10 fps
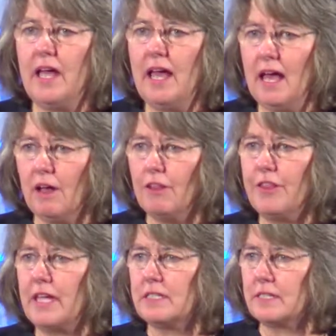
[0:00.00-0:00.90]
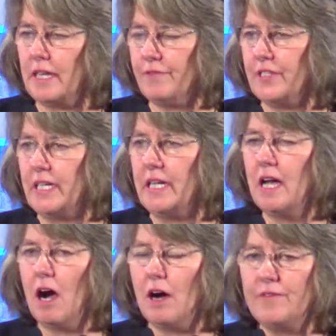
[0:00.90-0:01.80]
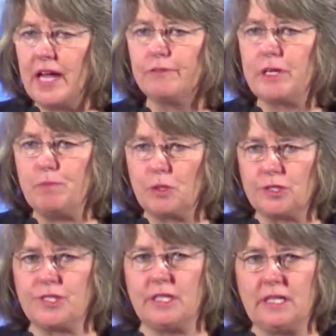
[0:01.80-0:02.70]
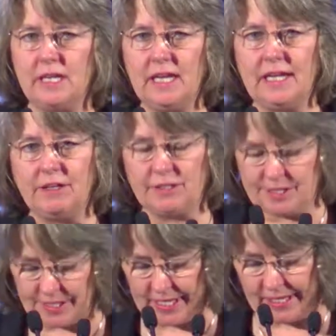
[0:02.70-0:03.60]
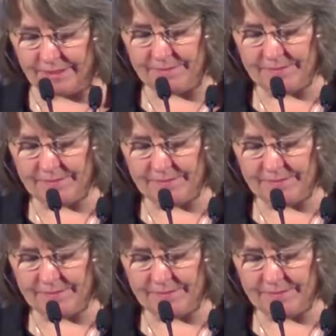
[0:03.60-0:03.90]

health, and safety of every person in our state.